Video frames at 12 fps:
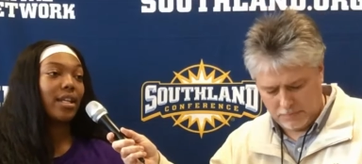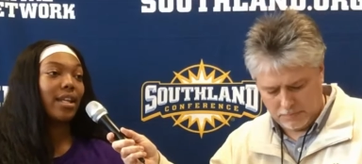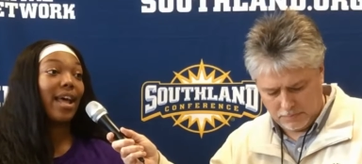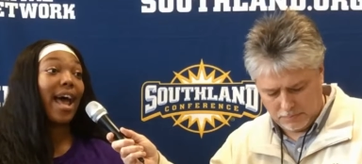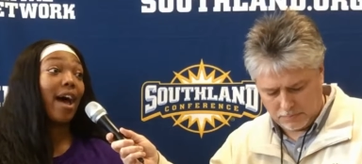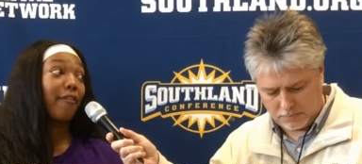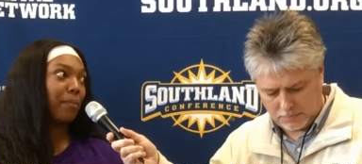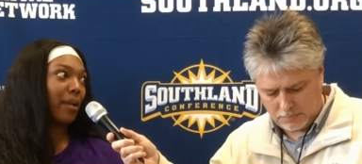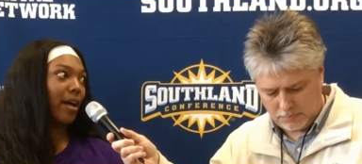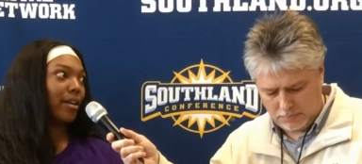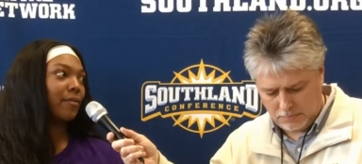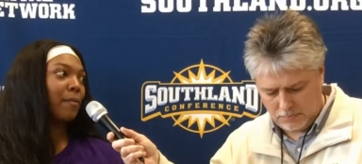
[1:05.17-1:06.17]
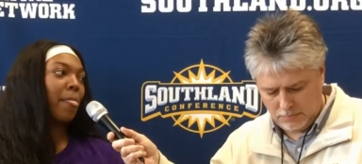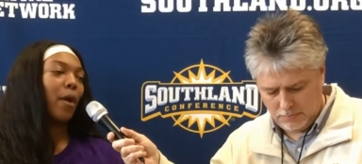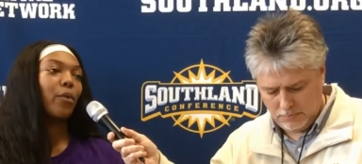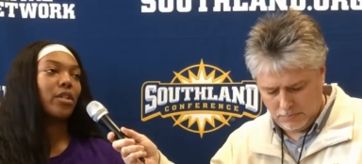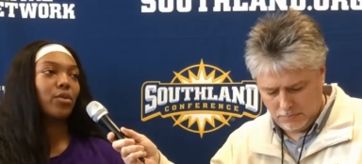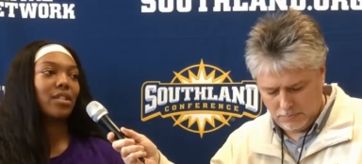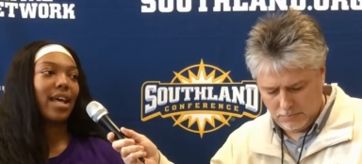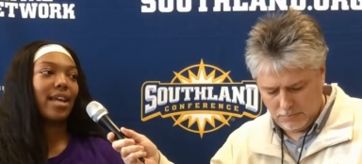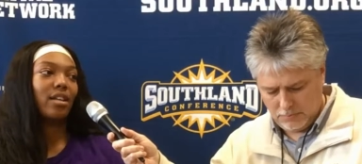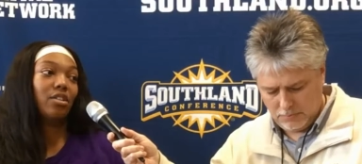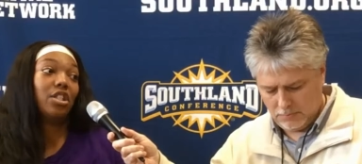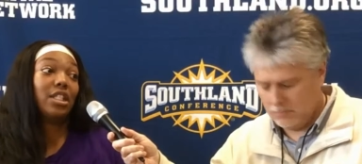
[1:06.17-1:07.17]
Speaker 1: in and half block, which was
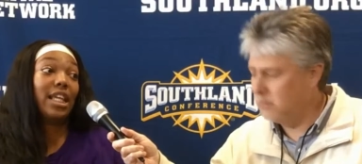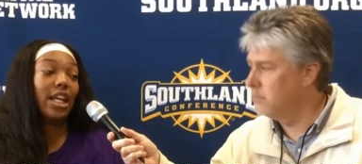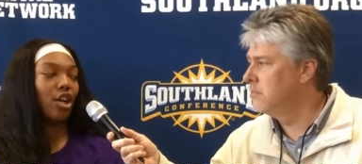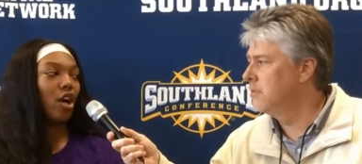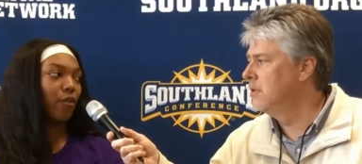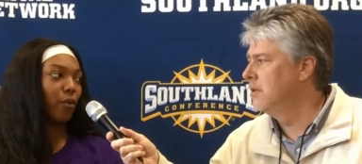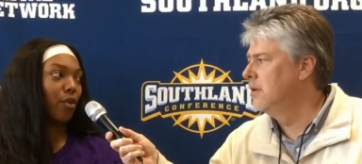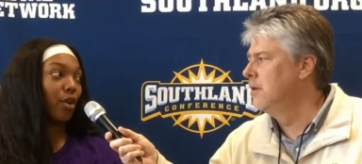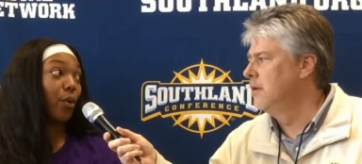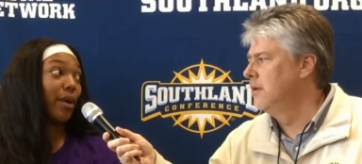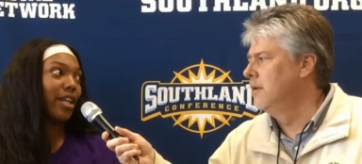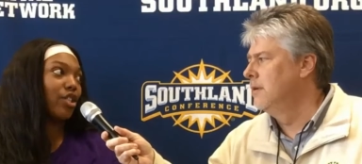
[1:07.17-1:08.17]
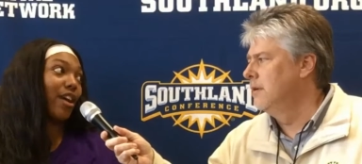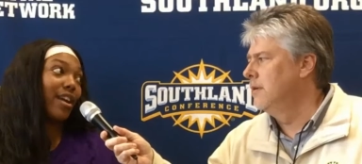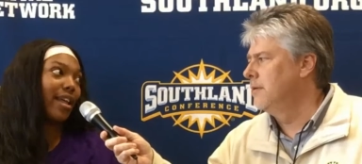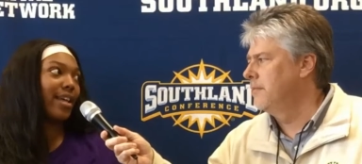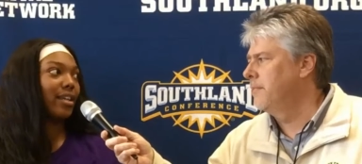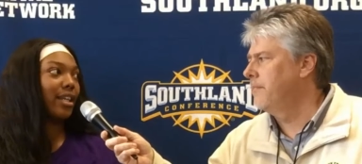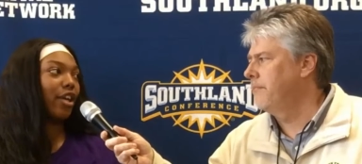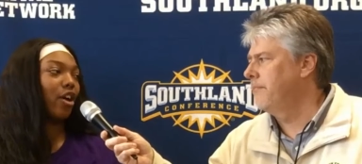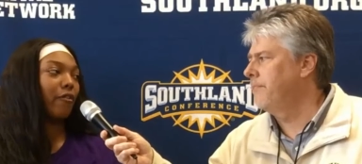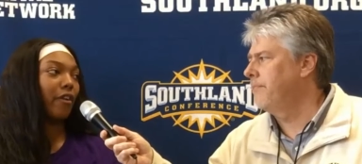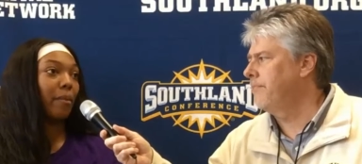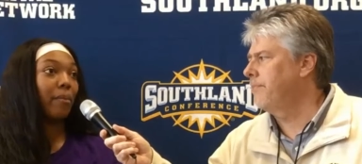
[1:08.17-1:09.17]
like just getting over real quick and try to like get
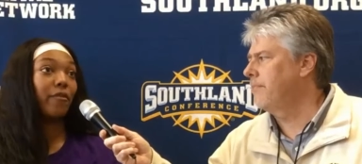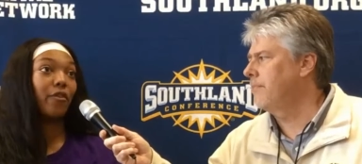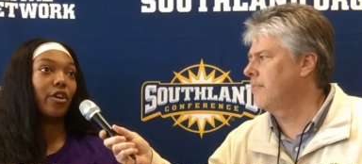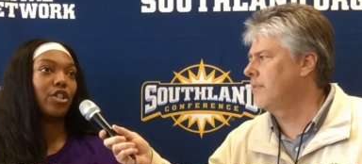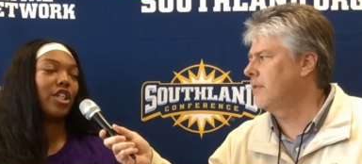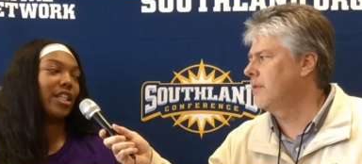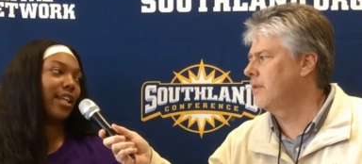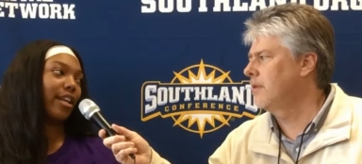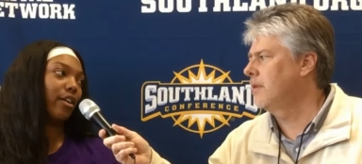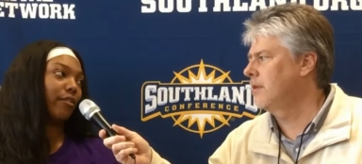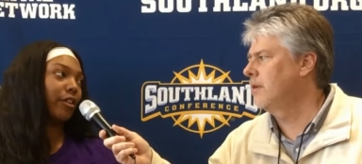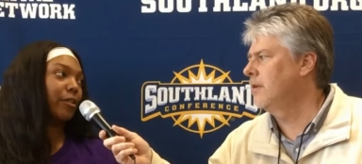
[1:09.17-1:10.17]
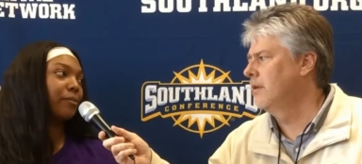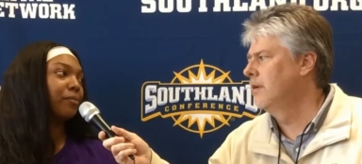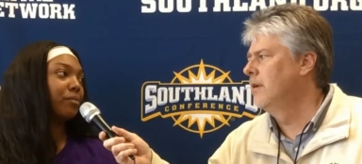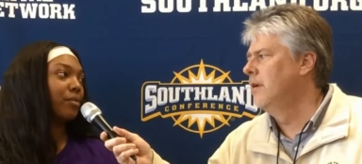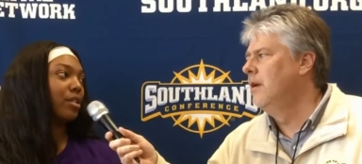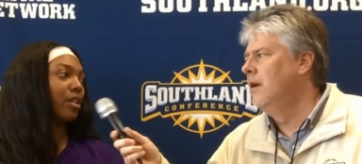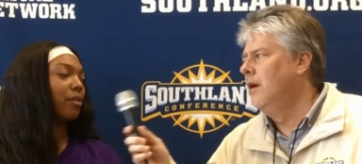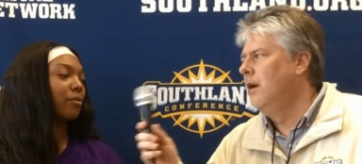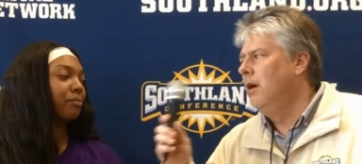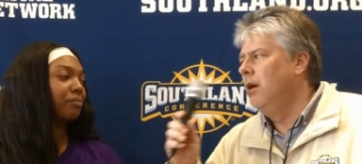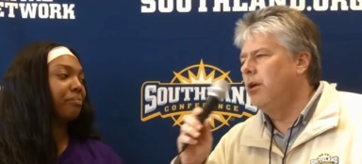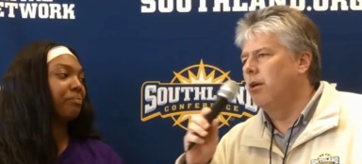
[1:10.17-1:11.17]
over before she can get it over. You
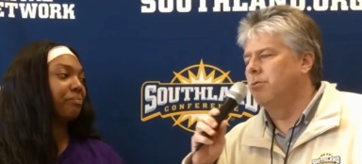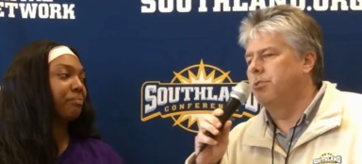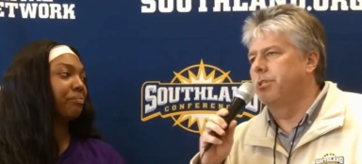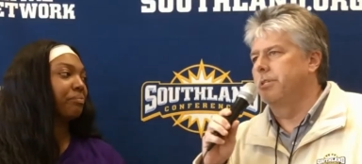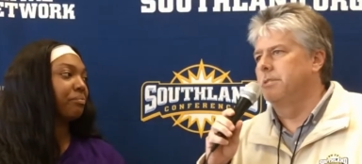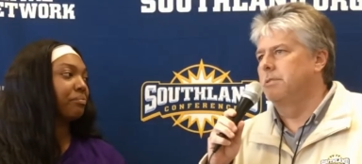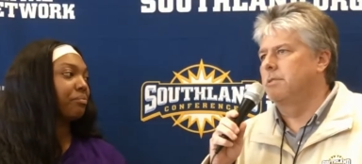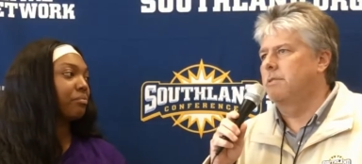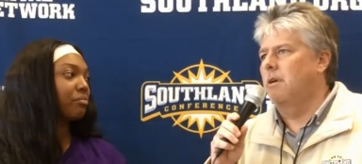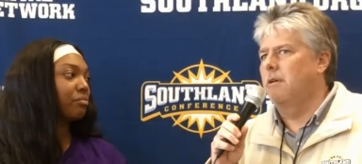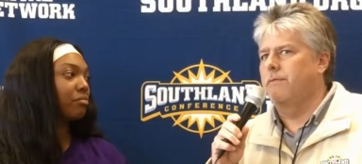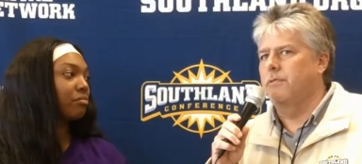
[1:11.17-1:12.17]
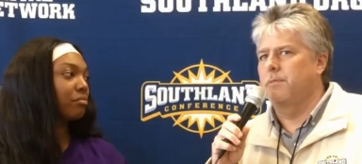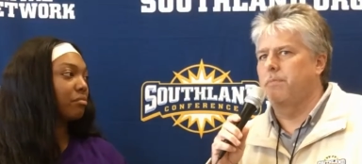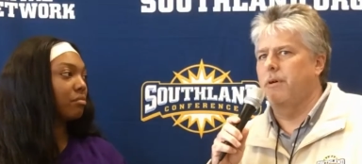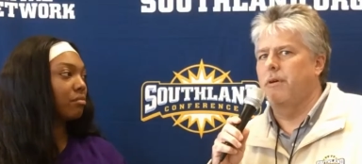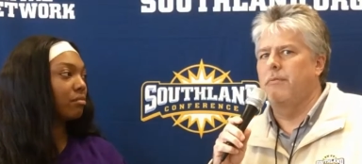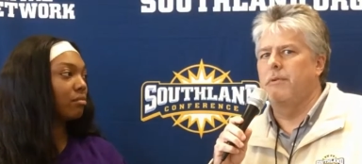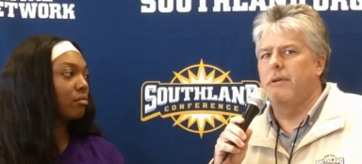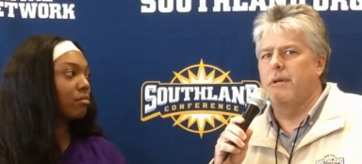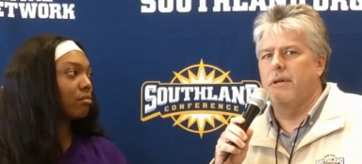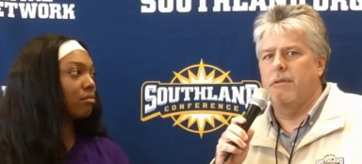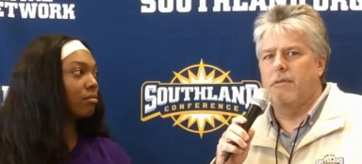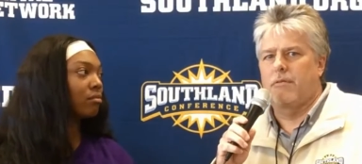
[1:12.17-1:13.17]
Speaker 2: know, during the conference play, we
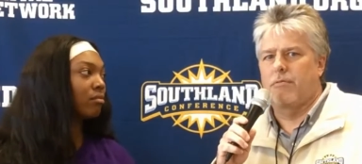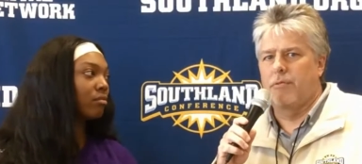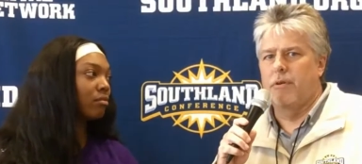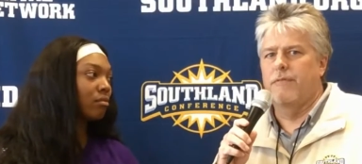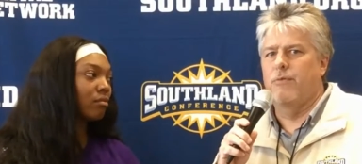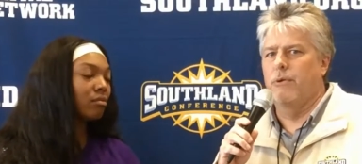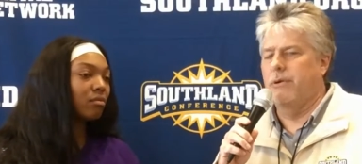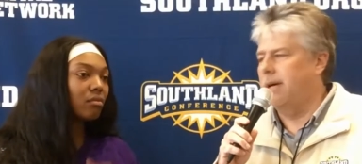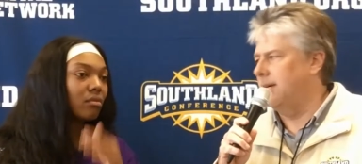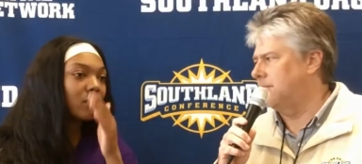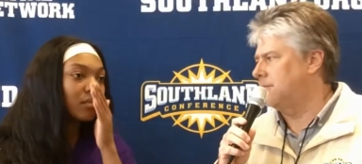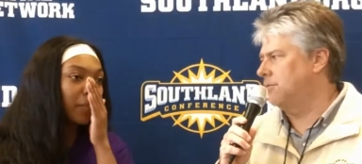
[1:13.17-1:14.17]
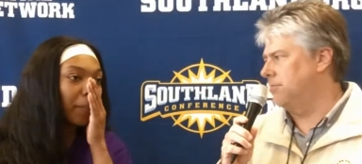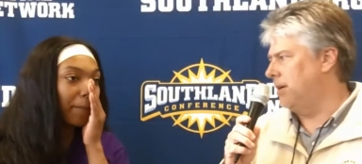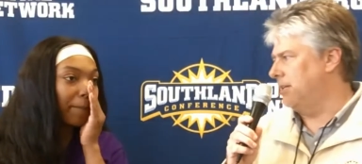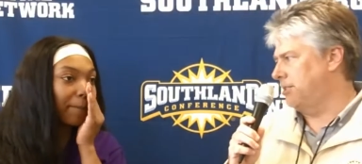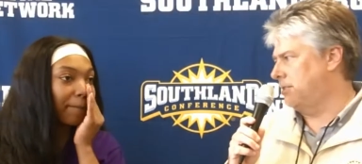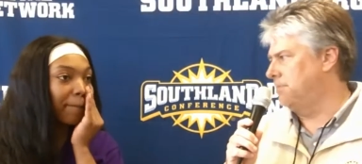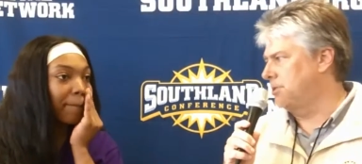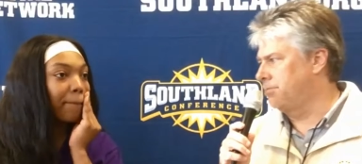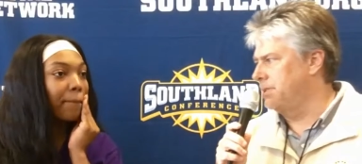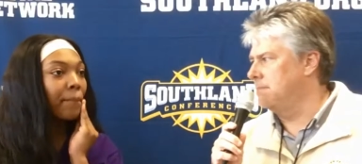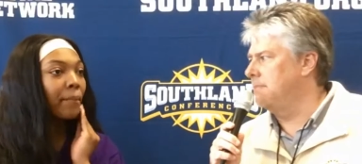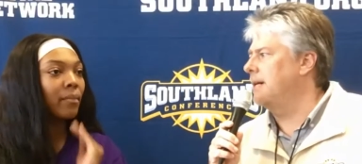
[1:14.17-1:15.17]
get three or four days to rest
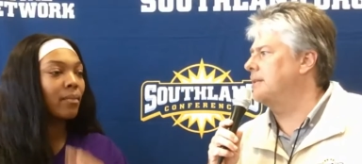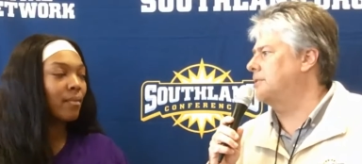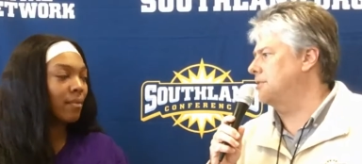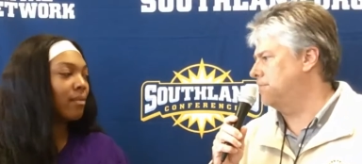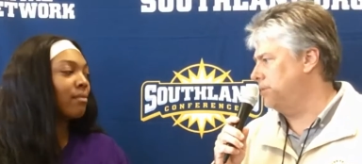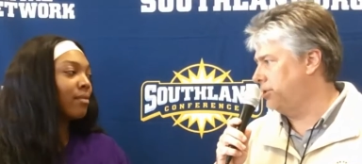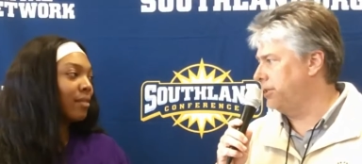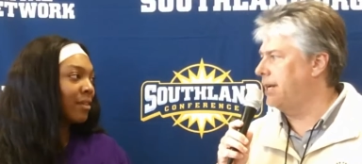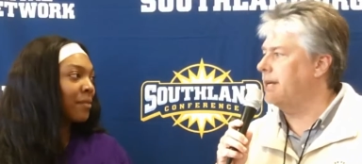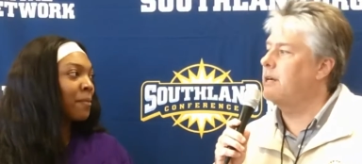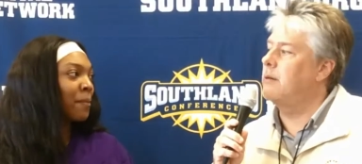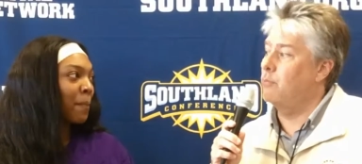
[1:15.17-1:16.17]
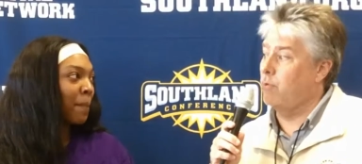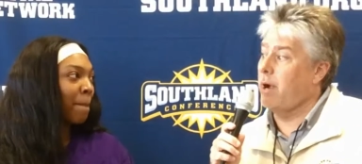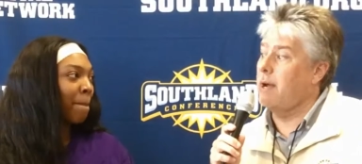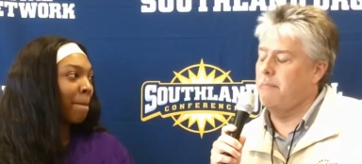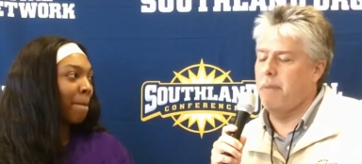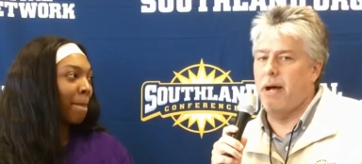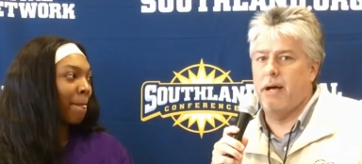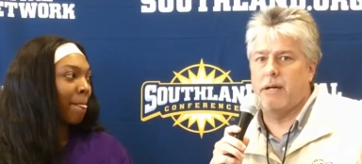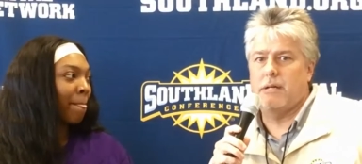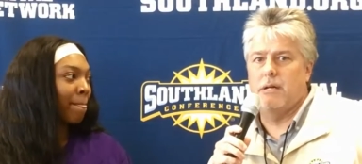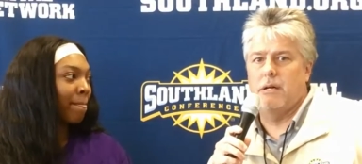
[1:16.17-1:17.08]
between matches, but you got to come right back